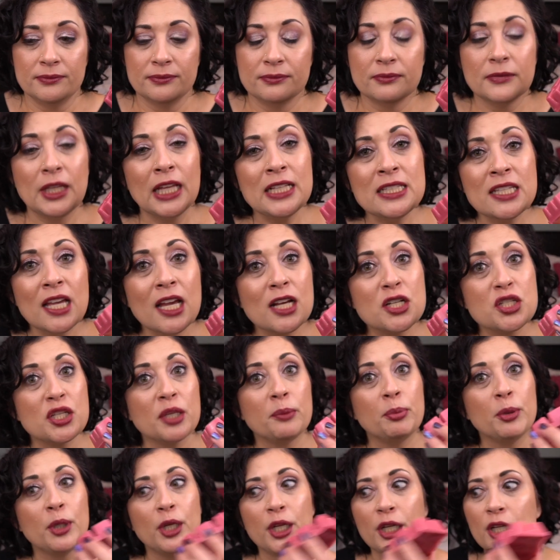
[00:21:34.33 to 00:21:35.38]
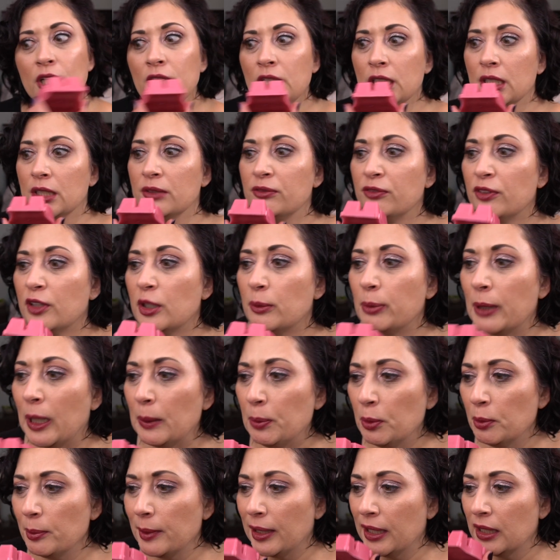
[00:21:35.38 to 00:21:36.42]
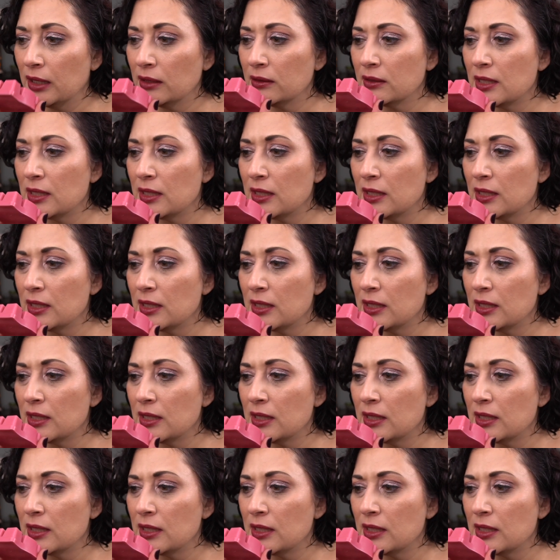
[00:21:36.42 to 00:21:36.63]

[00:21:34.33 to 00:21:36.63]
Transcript: That's actually pretty good for a peppermint.